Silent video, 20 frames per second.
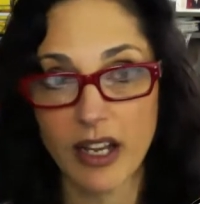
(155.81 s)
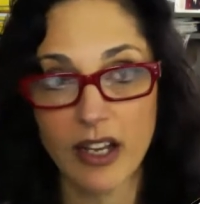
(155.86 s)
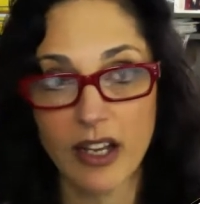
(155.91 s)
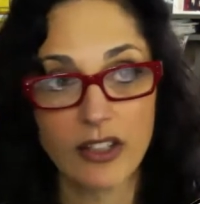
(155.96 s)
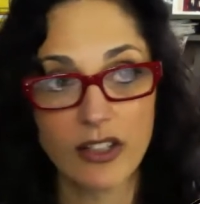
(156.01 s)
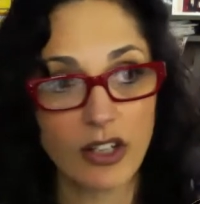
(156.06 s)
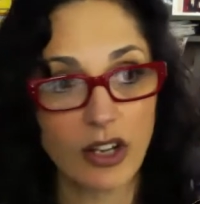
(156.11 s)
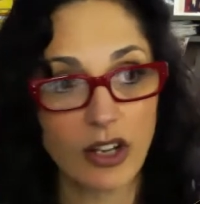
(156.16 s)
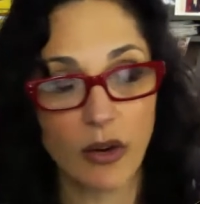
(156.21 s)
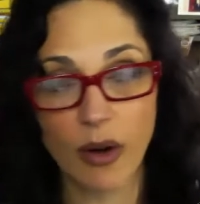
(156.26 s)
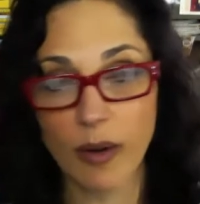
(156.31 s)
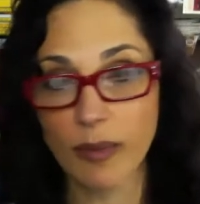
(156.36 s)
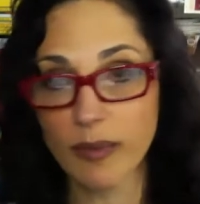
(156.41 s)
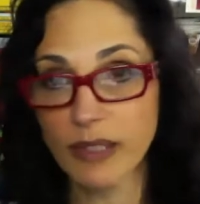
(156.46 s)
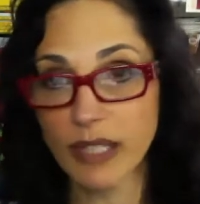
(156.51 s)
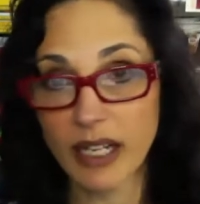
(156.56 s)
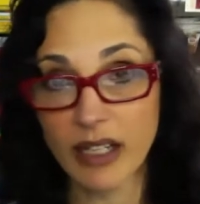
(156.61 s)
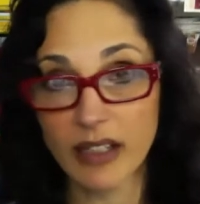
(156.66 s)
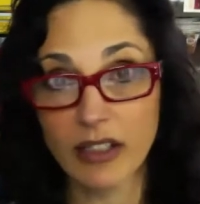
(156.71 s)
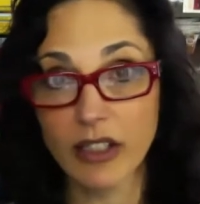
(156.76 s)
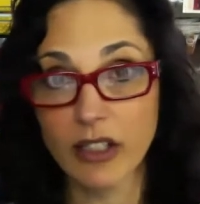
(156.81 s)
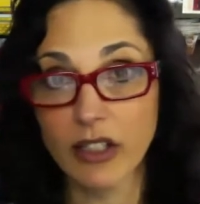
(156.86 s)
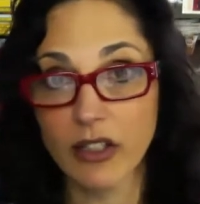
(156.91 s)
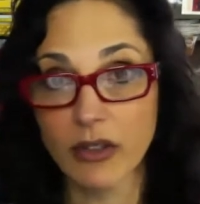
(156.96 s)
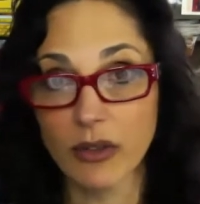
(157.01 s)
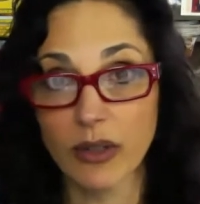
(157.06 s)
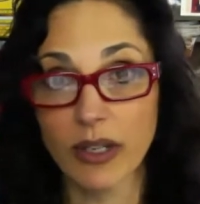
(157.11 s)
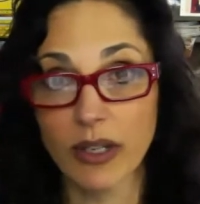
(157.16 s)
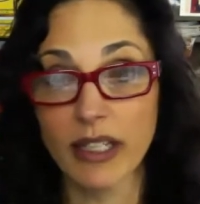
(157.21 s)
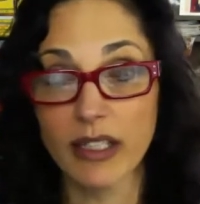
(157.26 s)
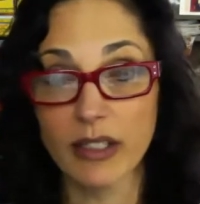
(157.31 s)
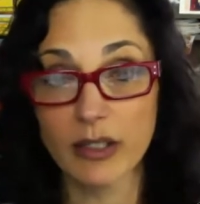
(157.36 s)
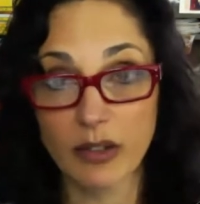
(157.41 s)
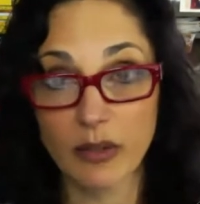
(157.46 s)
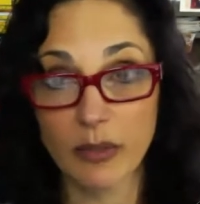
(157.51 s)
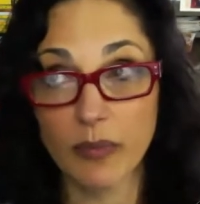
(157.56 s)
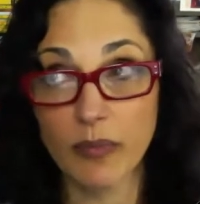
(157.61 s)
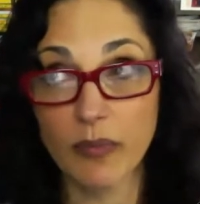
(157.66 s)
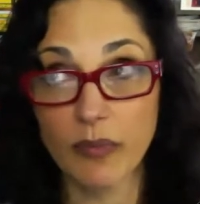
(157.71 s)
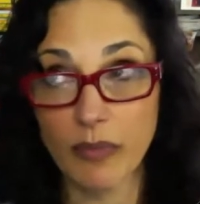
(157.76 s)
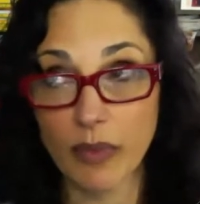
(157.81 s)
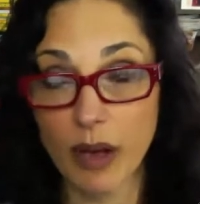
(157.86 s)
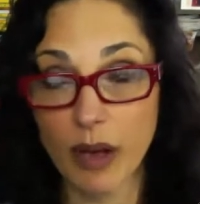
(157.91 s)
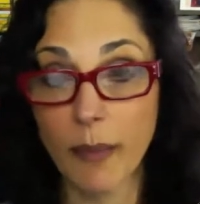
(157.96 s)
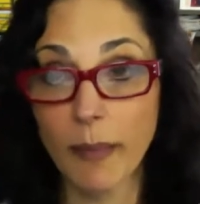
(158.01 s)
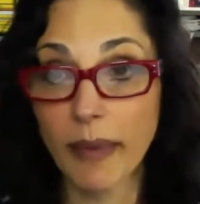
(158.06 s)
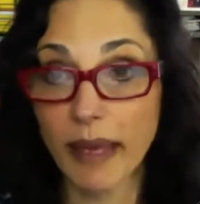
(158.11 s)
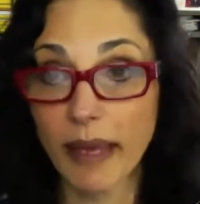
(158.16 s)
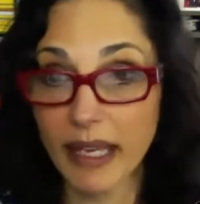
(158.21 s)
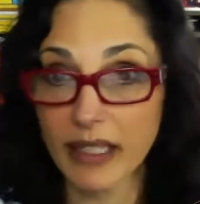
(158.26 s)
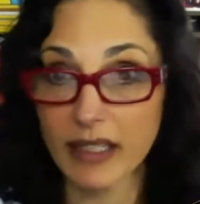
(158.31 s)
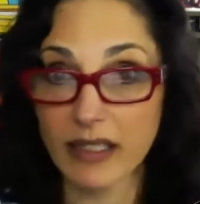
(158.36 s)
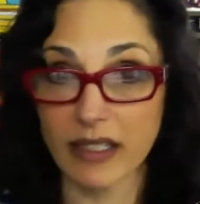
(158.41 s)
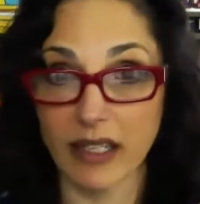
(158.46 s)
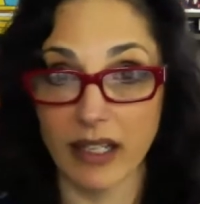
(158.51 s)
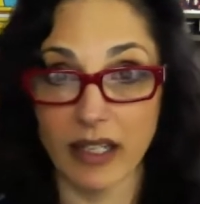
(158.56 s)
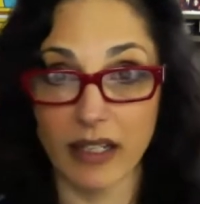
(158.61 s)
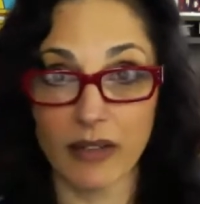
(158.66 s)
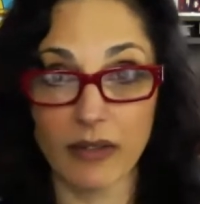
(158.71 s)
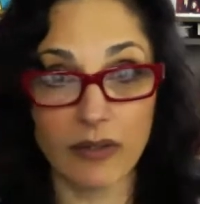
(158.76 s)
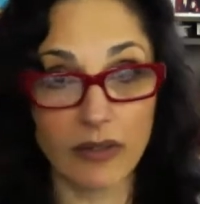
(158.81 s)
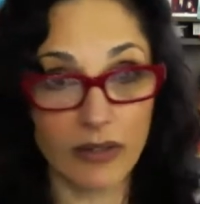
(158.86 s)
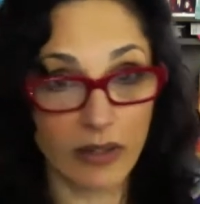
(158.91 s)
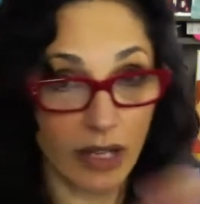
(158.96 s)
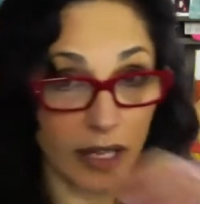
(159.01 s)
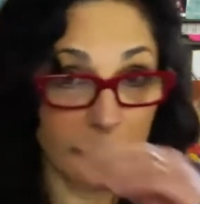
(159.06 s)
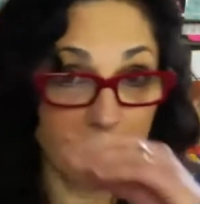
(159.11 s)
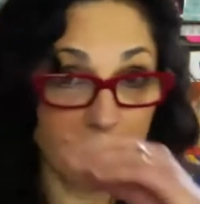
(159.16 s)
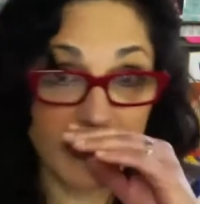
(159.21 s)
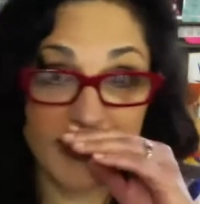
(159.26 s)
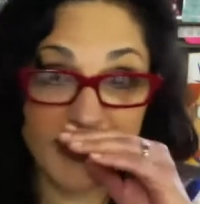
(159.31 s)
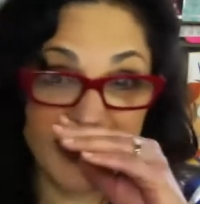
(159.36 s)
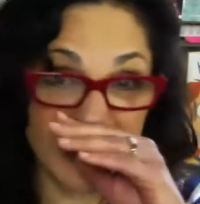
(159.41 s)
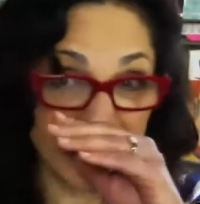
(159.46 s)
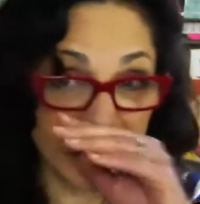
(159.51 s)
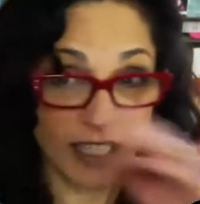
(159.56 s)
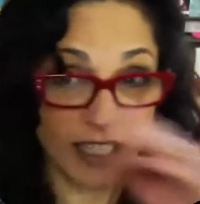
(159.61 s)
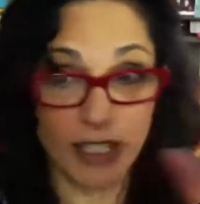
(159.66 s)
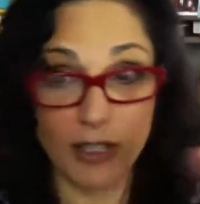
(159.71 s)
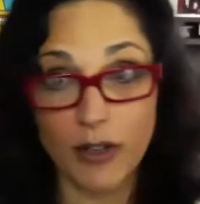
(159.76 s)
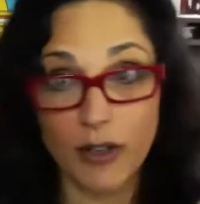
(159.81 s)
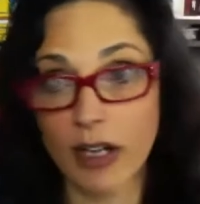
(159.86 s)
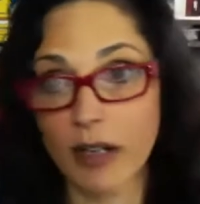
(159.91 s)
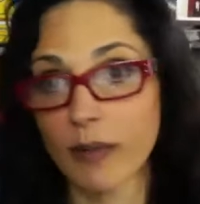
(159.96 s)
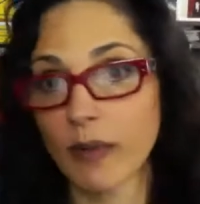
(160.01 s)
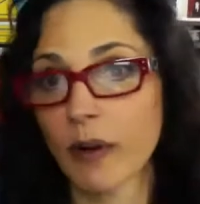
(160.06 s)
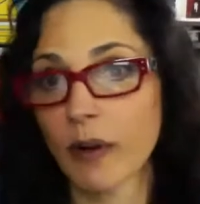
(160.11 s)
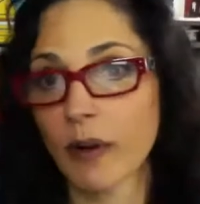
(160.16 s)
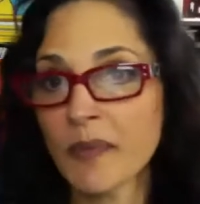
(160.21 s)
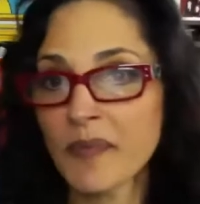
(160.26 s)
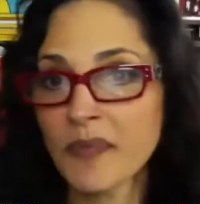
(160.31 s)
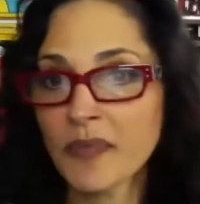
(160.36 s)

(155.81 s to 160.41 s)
So I'm telling you, it's amazing. I think she's incredible.